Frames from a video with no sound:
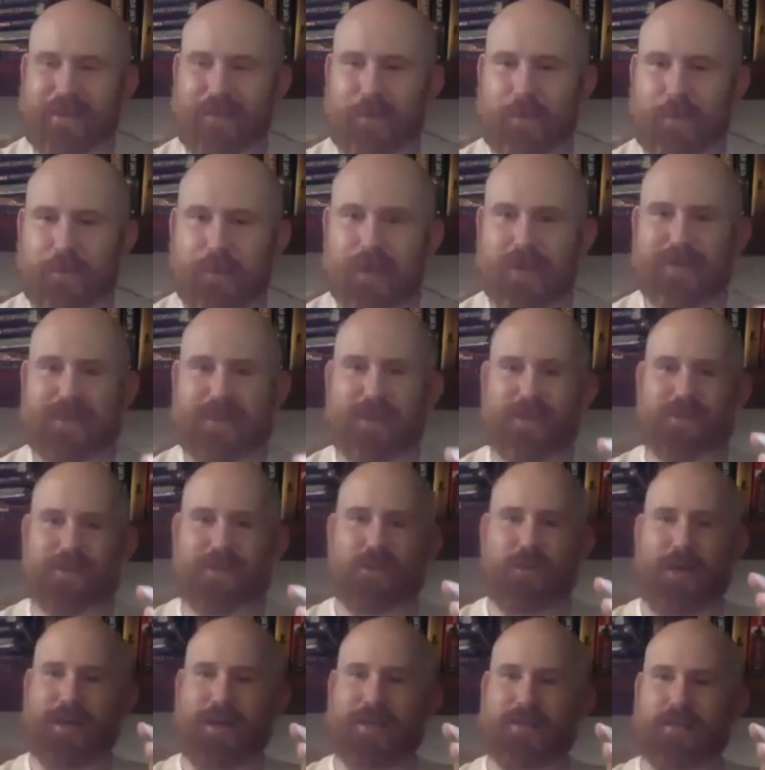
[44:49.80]

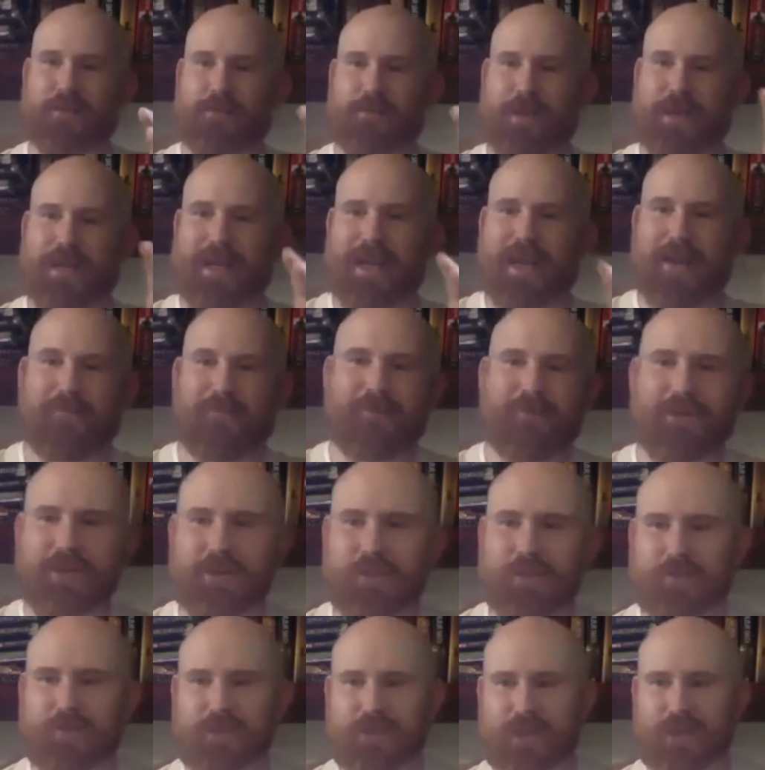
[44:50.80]
Bartitsu has many
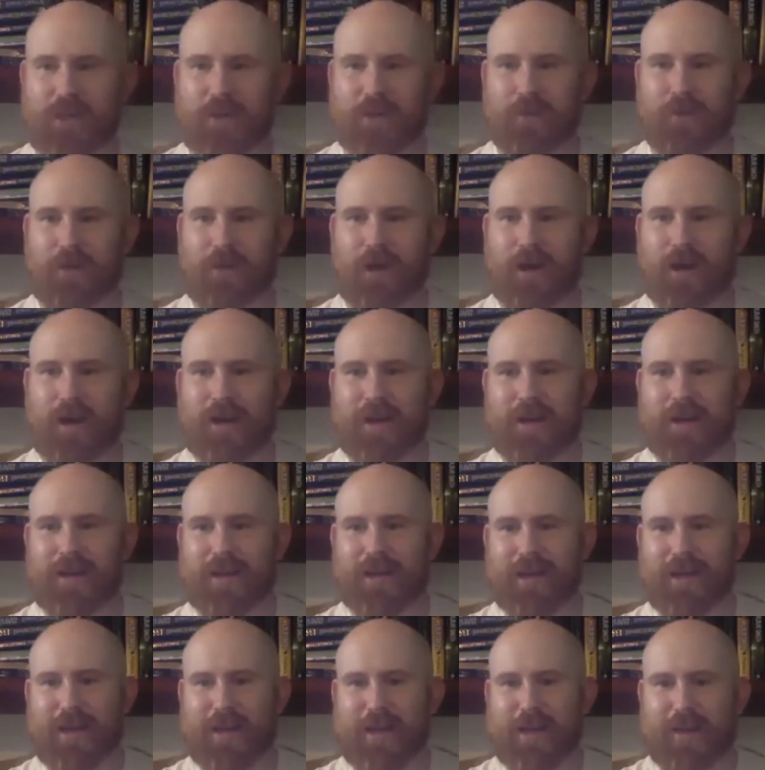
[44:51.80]
avenues. You know,
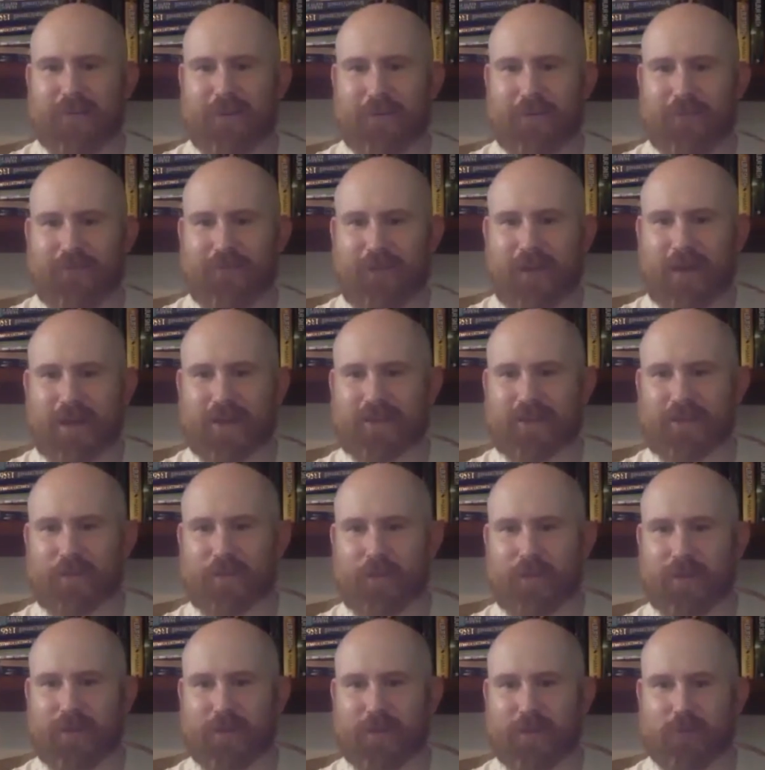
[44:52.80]
if I'm fighting
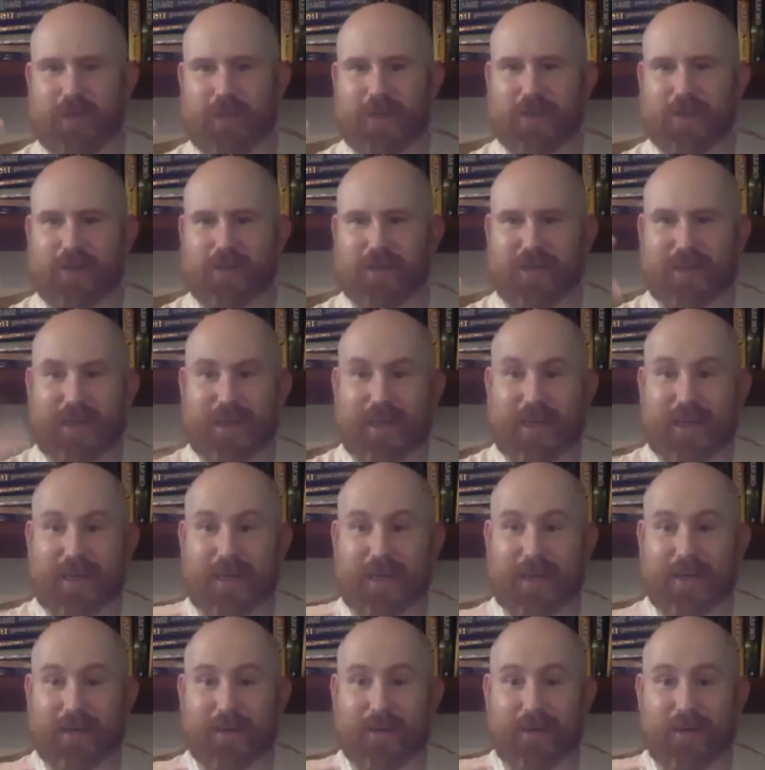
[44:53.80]
someone that's really good at kicking,
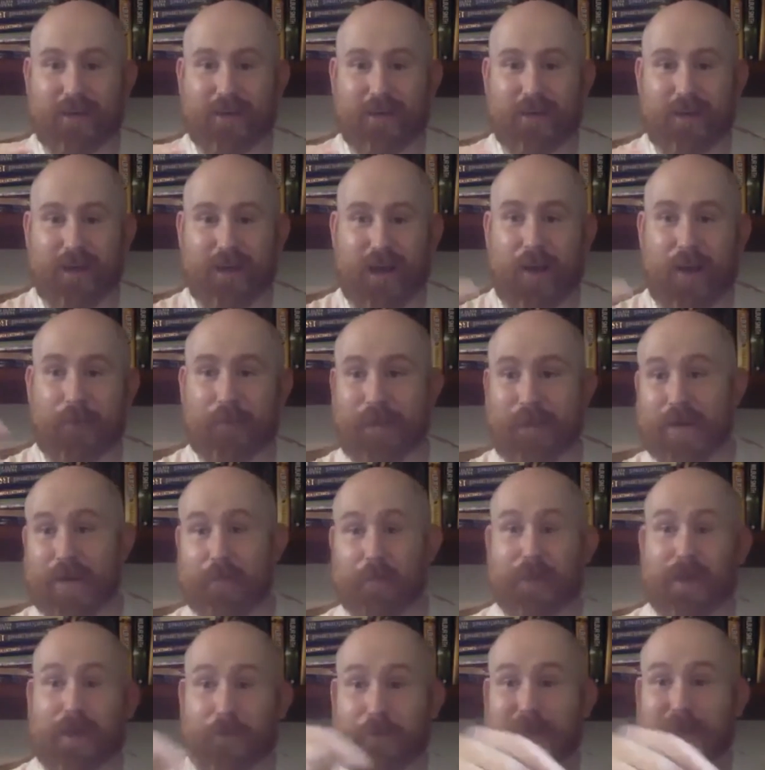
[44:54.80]
I better
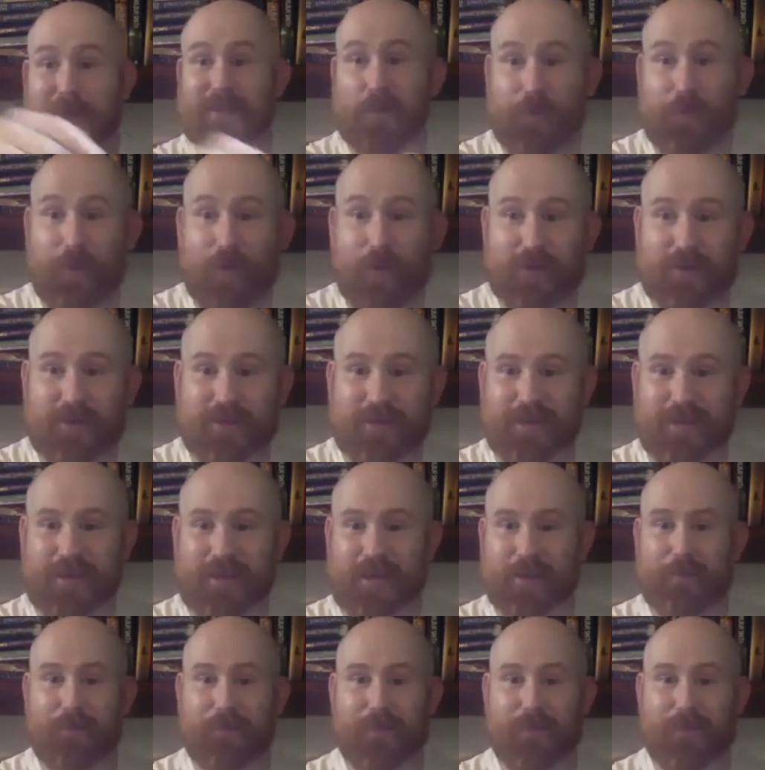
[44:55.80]
be a better boxer than
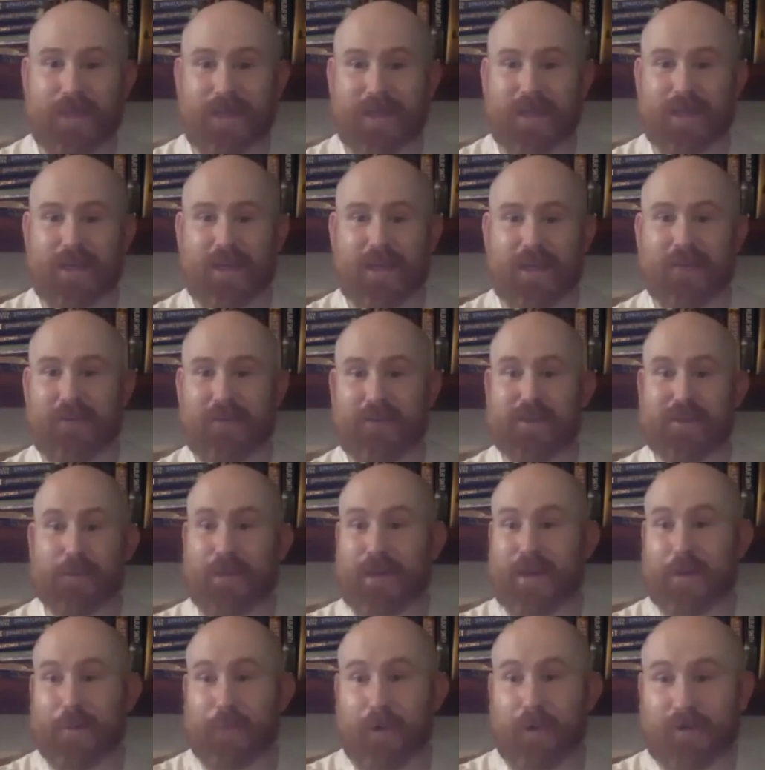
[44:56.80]
him. If he's a
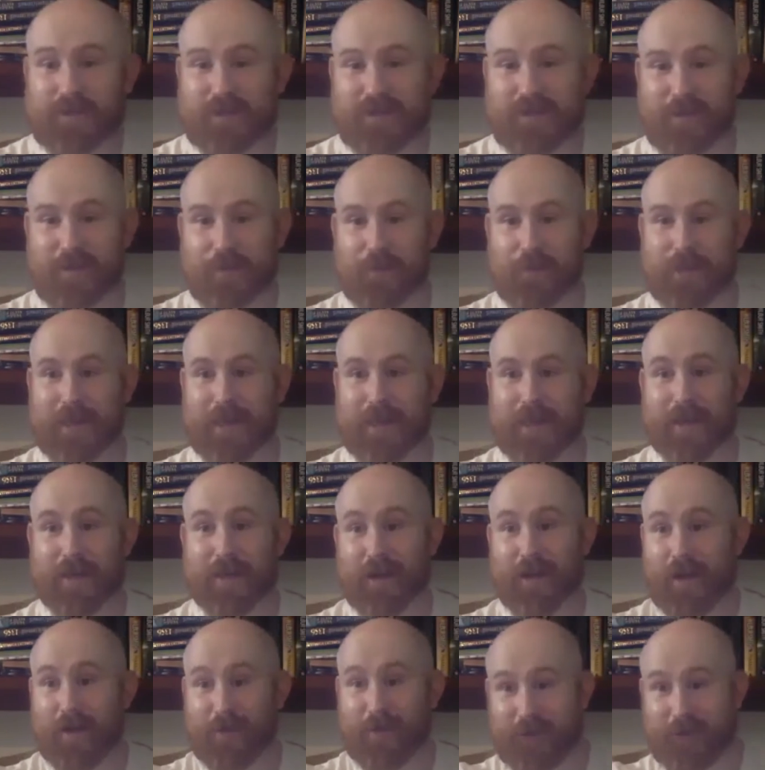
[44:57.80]
better boxer than me,
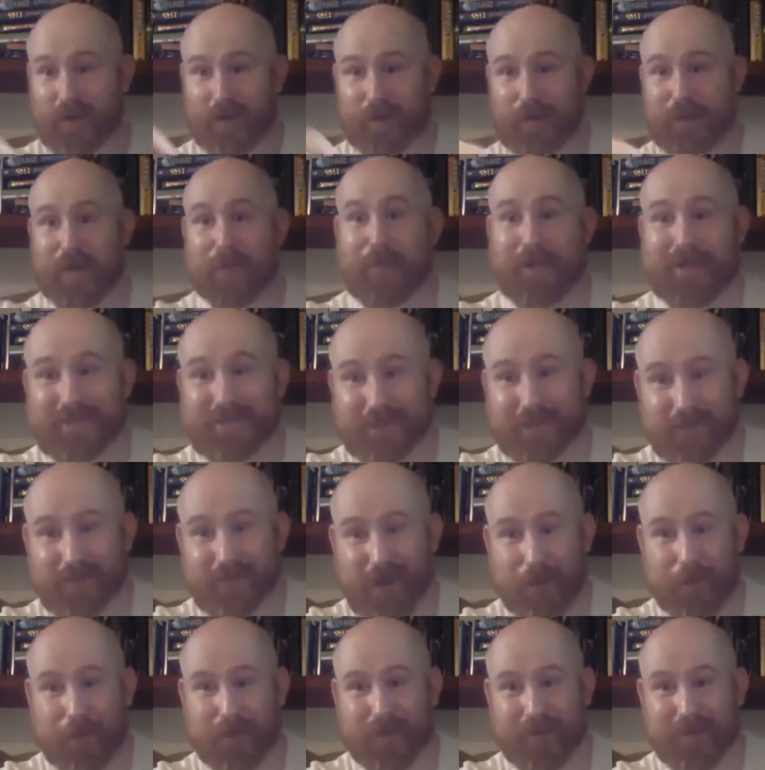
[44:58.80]
I've got to be a better
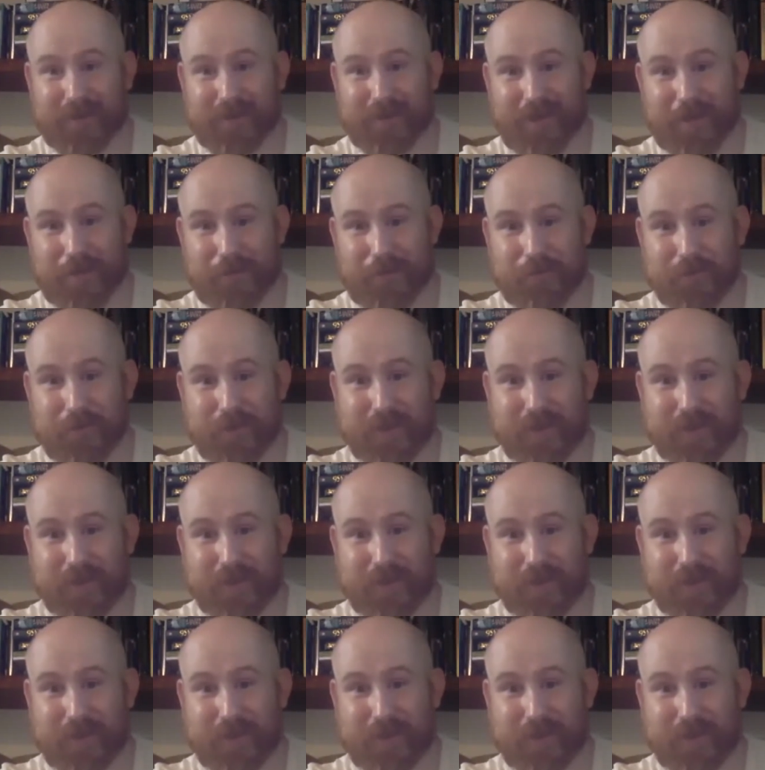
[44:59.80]
grappler than him.